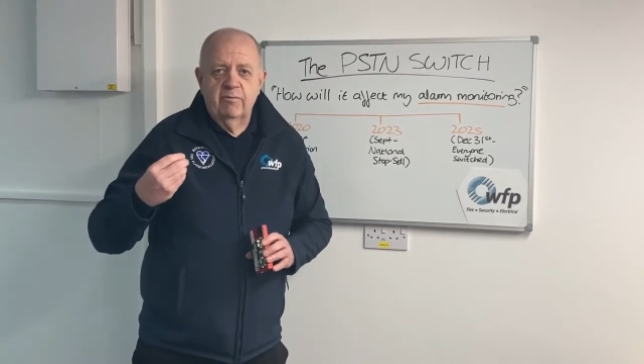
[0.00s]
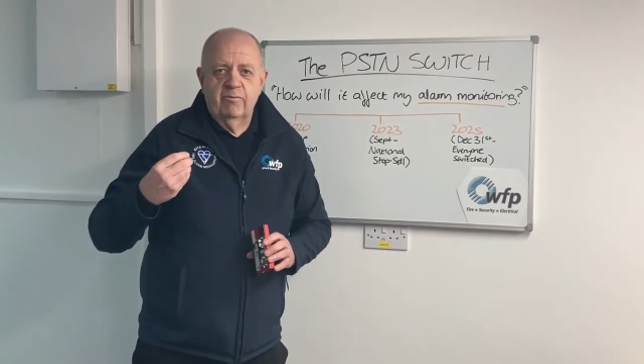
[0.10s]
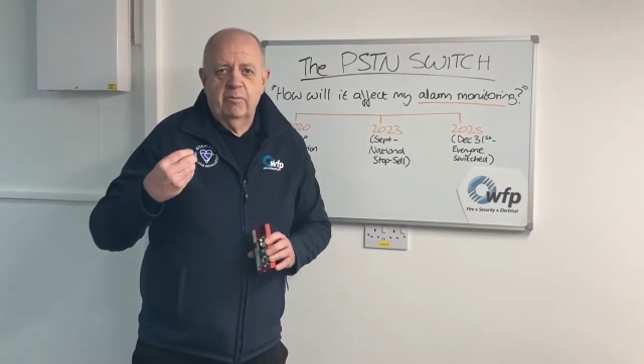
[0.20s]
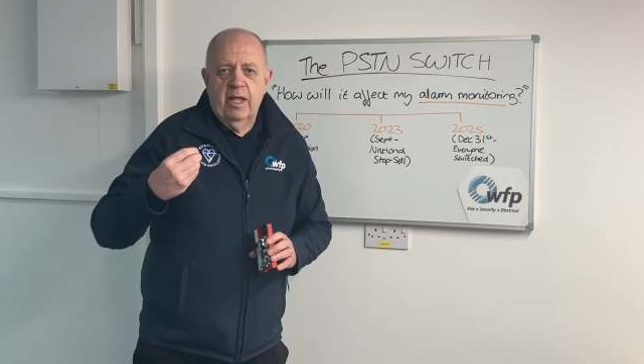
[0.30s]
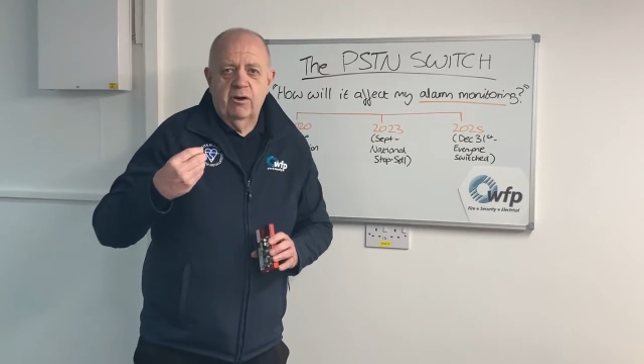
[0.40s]

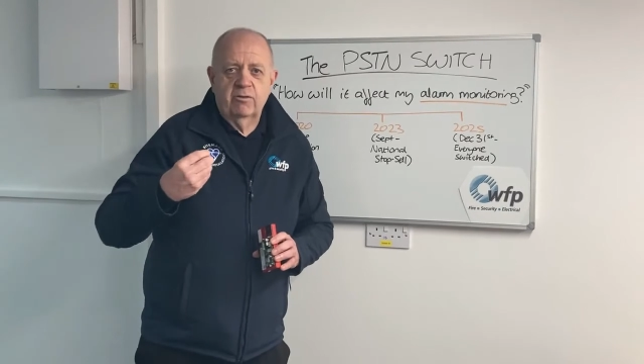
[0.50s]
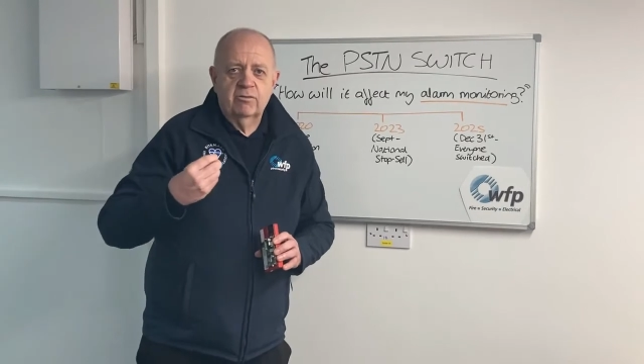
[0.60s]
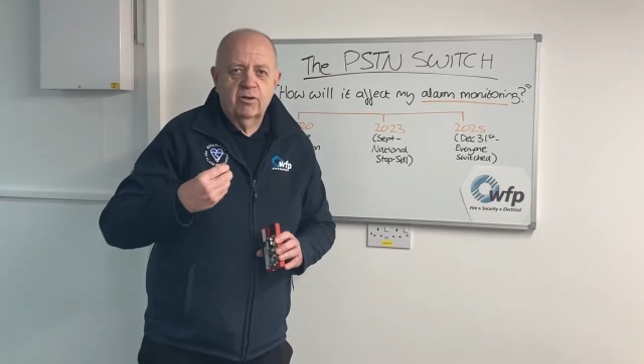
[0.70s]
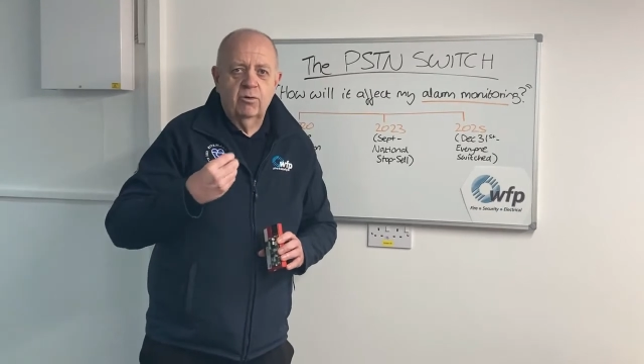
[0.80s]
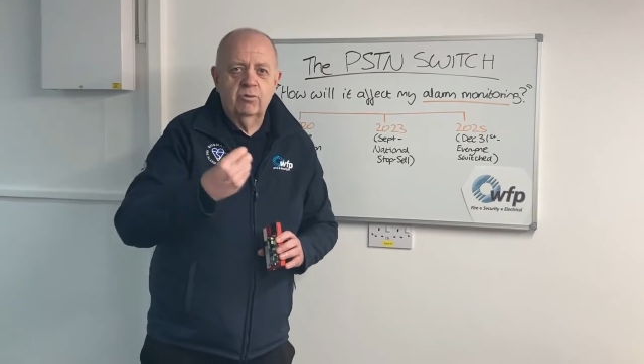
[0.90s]
from then on
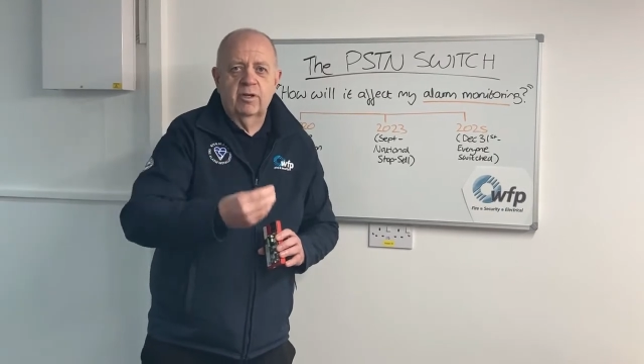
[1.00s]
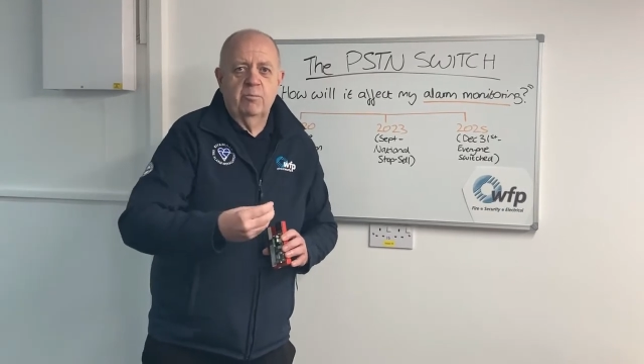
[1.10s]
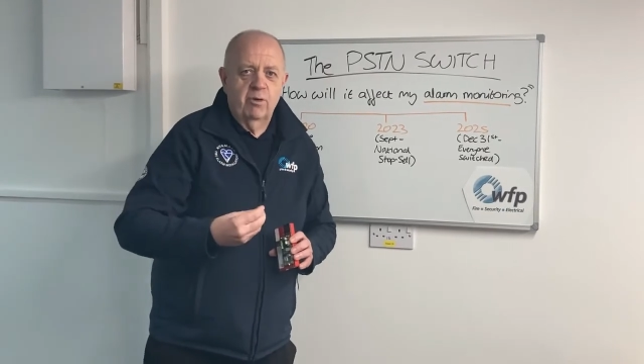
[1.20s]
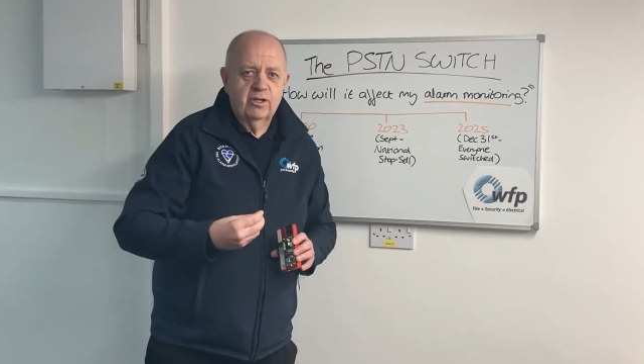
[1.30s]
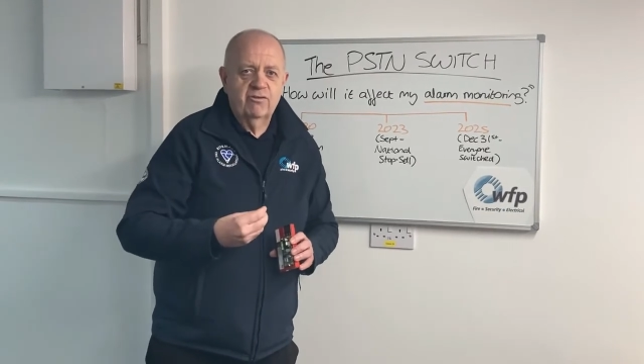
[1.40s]
called
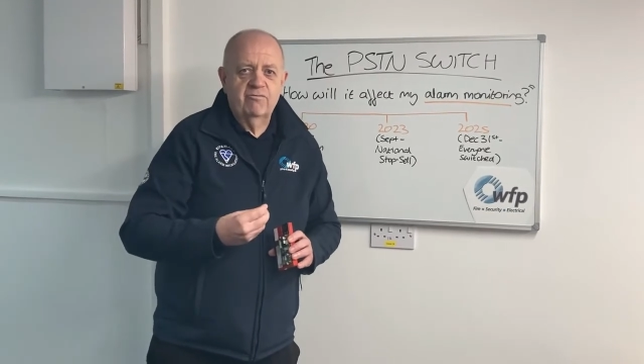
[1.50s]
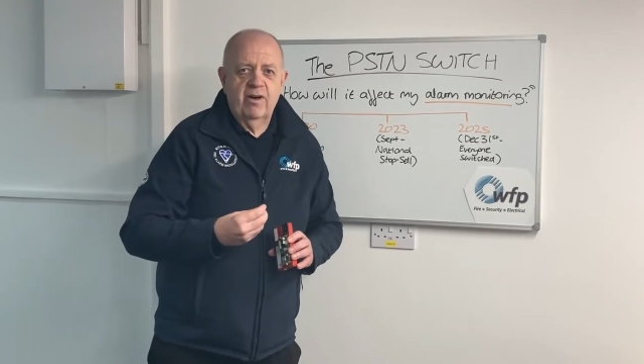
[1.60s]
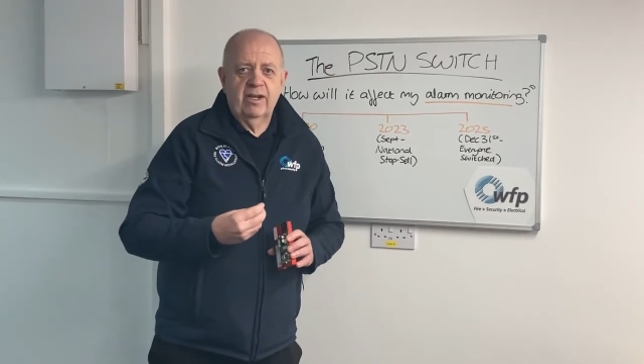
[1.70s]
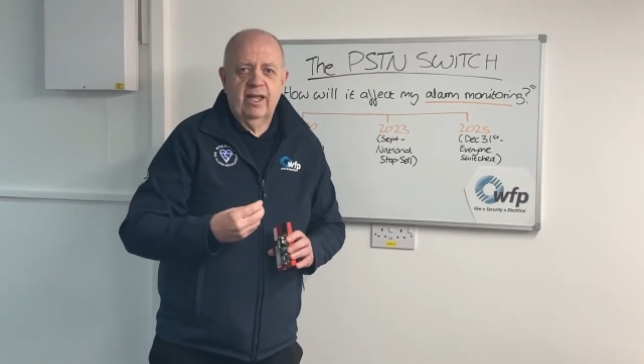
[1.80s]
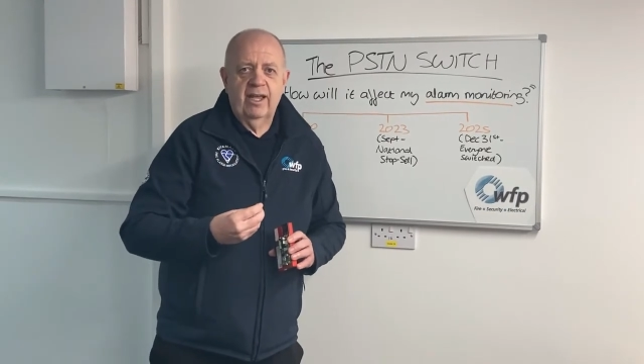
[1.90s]
monitoring
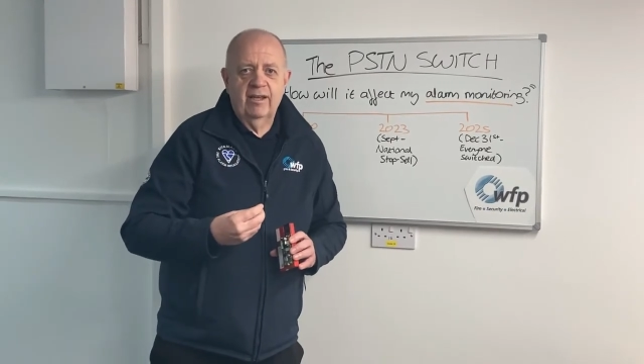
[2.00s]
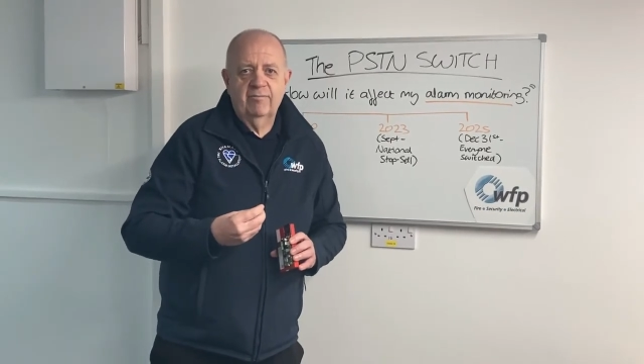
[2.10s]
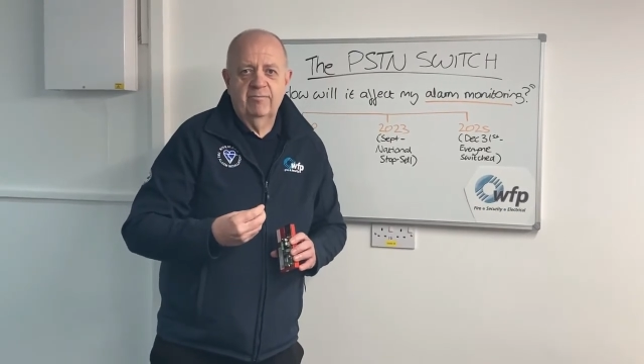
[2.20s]
Redcare,